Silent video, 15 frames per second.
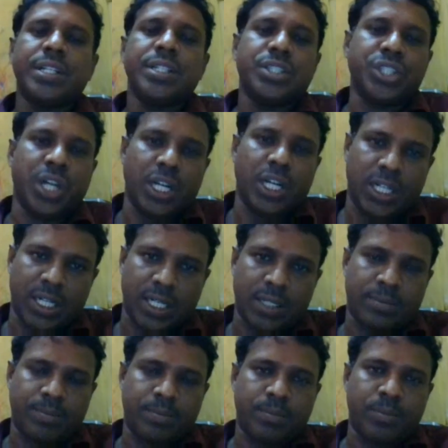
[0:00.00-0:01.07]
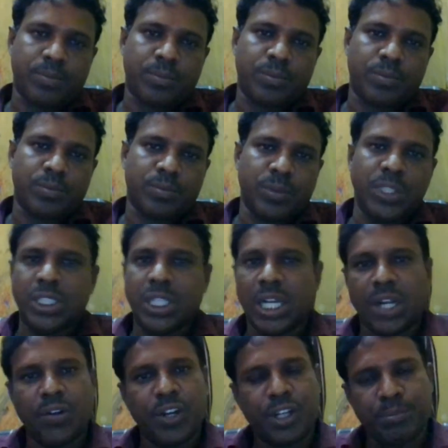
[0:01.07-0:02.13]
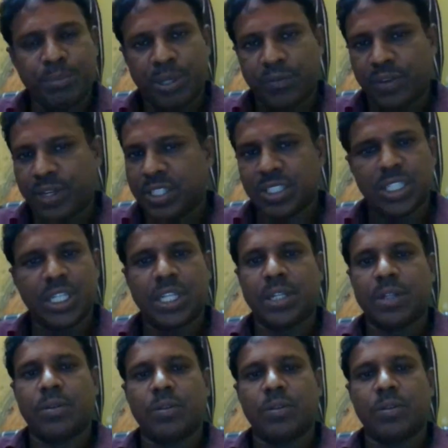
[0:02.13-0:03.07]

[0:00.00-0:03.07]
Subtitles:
short run, this liquidity preference theory.